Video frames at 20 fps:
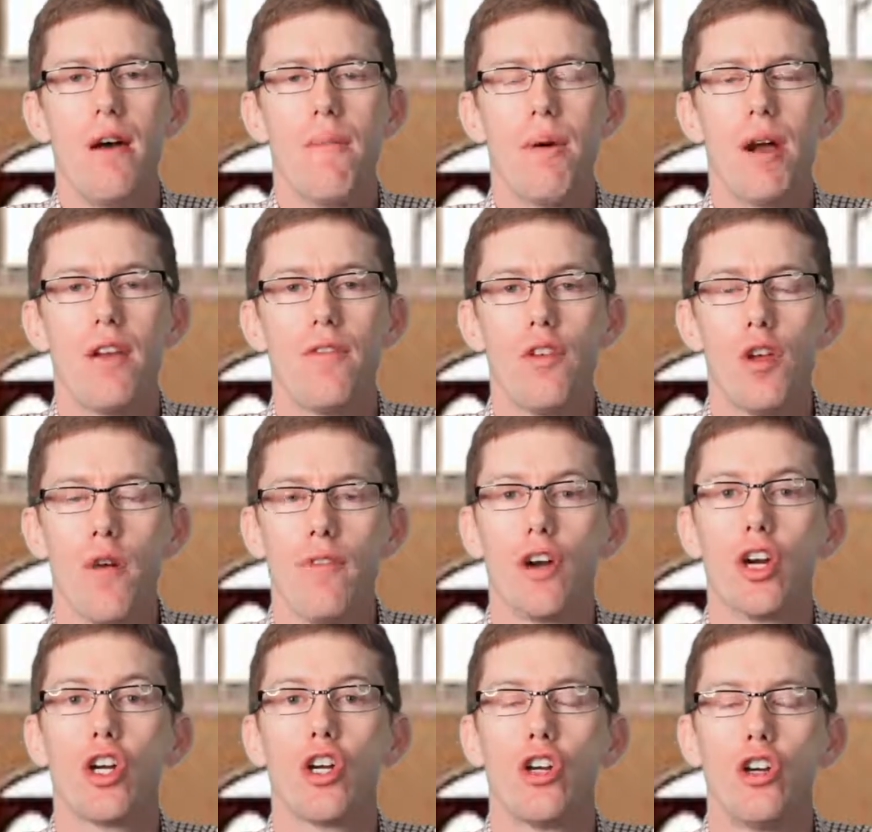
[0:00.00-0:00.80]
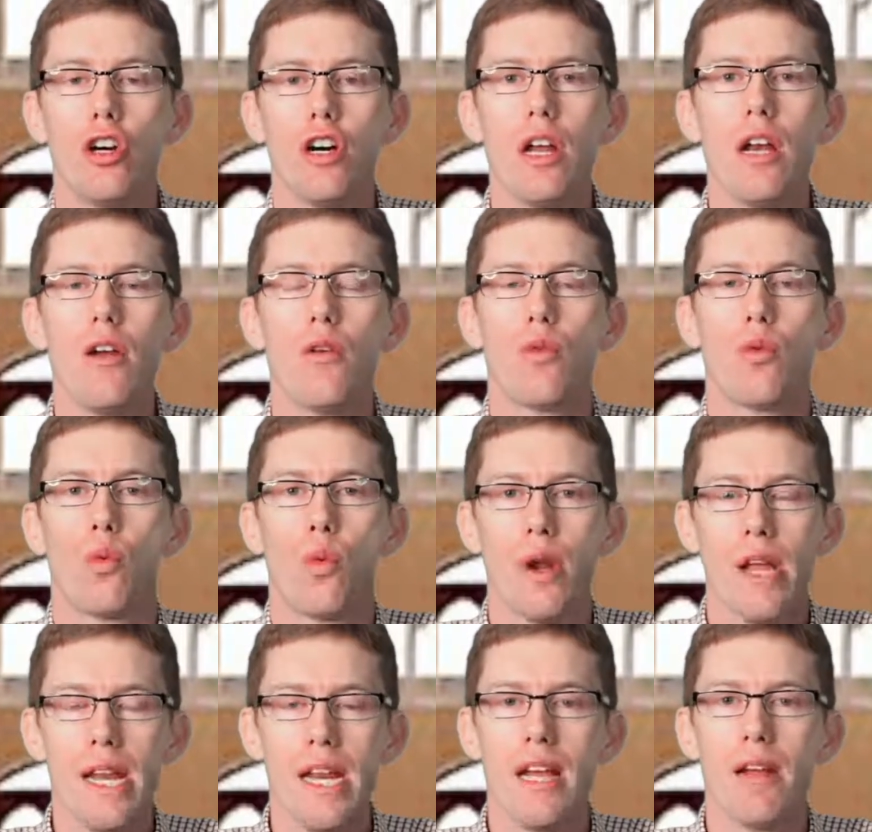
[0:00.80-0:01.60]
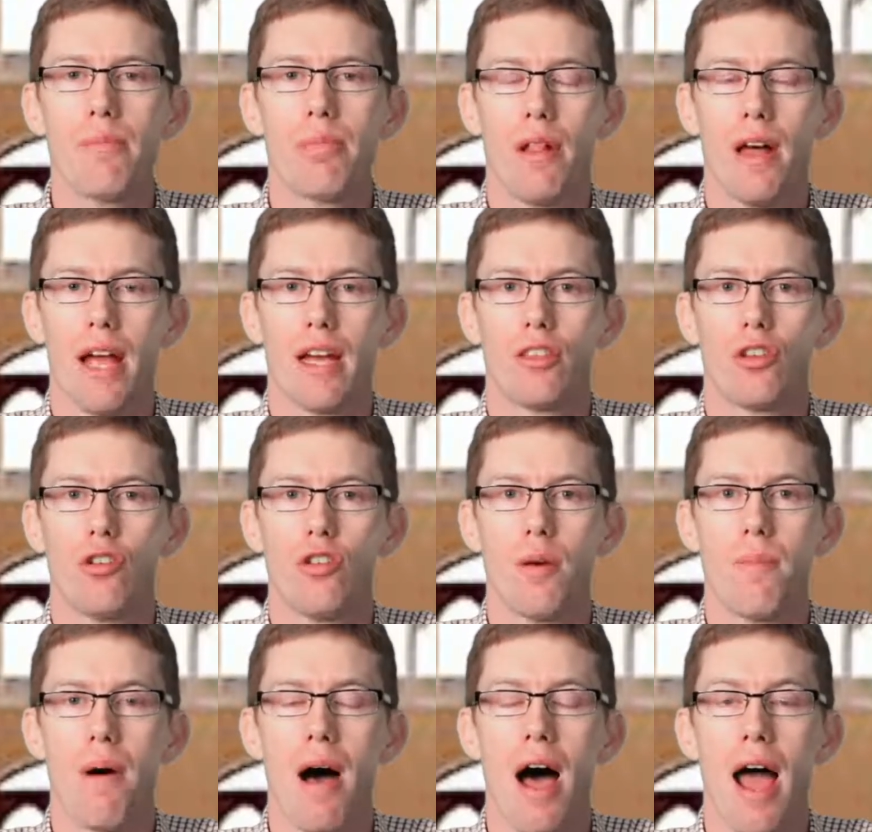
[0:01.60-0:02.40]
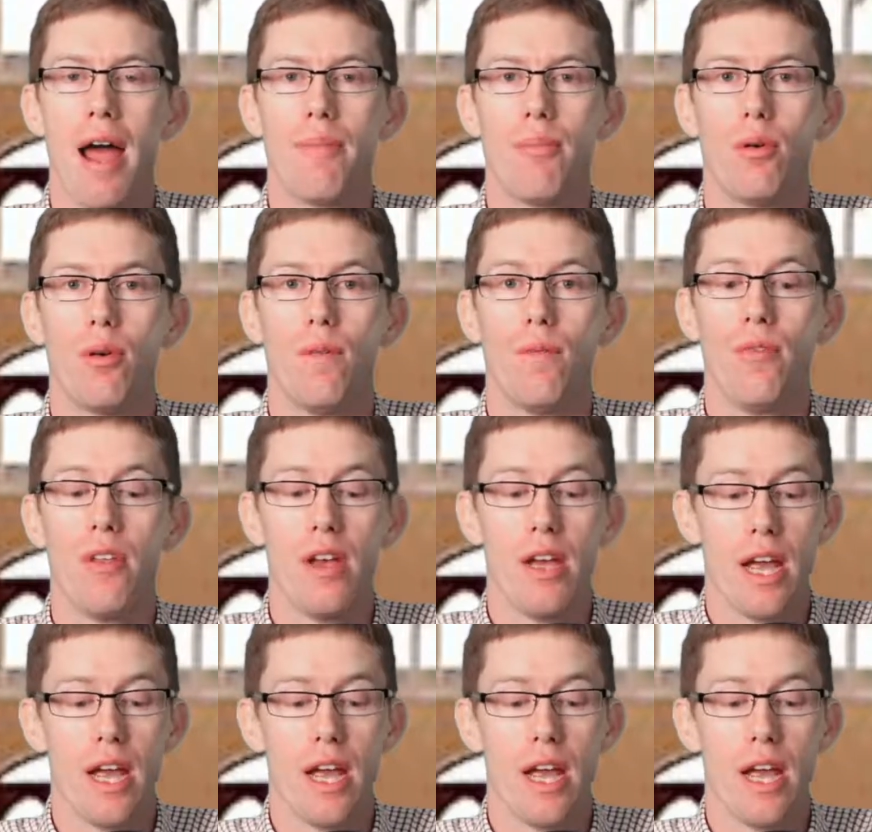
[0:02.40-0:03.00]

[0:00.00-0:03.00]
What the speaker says: But if you have a good reading plan through the Bible,